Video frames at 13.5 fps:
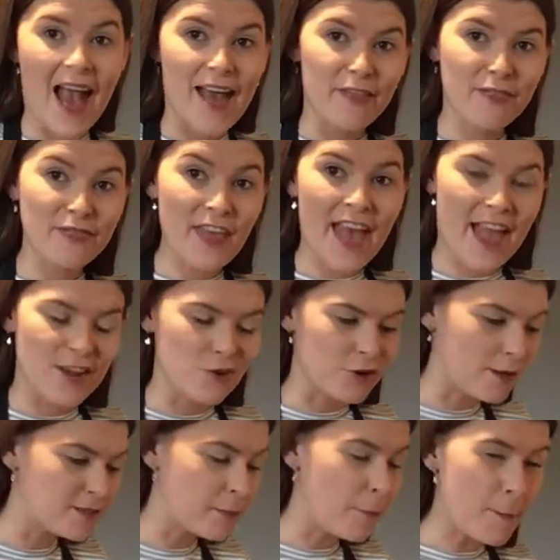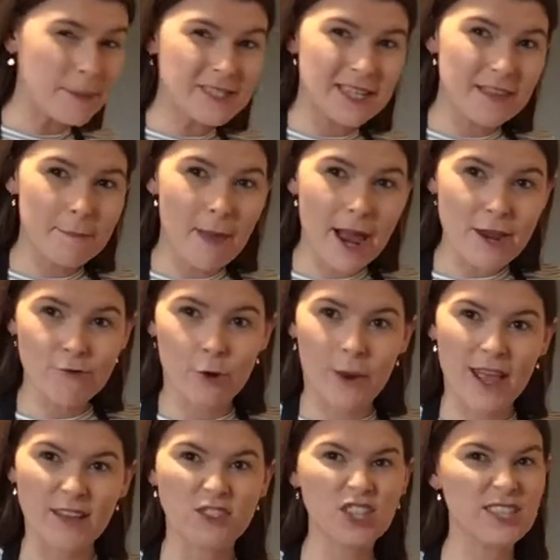and then you're going to pop it in the
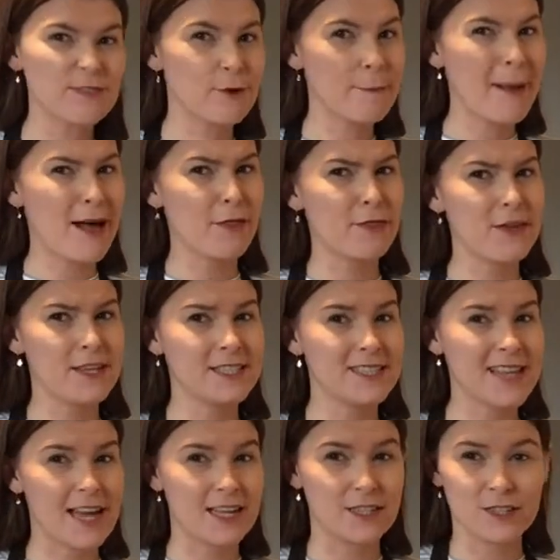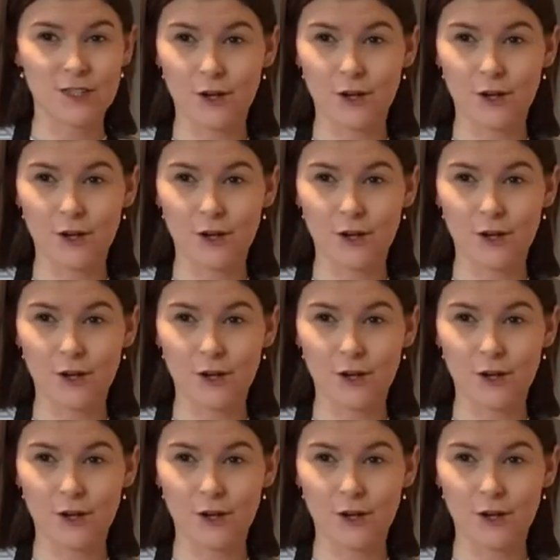microwave just for about 30 seconds,